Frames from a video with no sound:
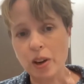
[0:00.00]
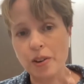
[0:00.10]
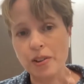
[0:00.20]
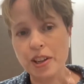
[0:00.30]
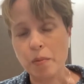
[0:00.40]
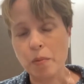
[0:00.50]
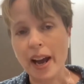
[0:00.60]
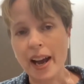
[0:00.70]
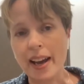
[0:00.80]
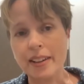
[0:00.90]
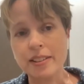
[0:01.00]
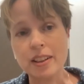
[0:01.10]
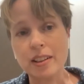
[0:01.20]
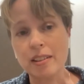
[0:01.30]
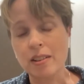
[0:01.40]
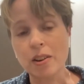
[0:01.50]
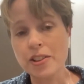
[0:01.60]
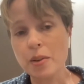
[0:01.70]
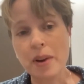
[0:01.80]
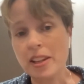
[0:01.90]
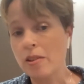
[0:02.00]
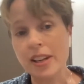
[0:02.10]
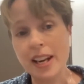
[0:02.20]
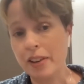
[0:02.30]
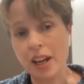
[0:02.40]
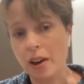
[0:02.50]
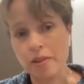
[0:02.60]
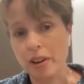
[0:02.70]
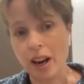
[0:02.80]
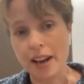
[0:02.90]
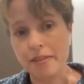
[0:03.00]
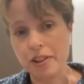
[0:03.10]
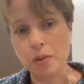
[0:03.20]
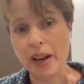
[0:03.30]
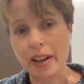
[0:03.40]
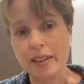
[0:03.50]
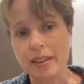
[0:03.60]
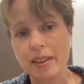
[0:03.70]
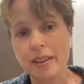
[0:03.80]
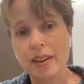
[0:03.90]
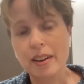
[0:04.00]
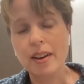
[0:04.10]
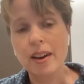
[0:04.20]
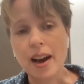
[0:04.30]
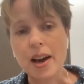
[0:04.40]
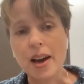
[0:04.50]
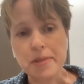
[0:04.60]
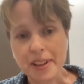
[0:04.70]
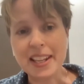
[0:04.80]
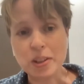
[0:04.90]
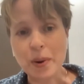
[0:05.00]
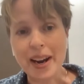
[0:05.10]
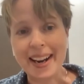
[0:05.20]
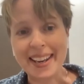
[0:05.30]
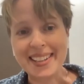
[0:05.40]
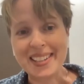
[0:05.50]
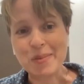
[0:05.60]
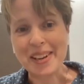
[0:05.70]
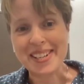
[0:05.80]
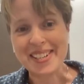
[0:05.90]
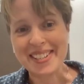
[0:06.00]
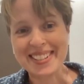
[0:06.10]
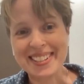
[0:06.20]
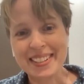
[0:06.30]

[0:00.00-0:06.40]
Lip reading: having gone somewhere and gone somewhere that you could never go in real life as well. So I think that's why I like it so much.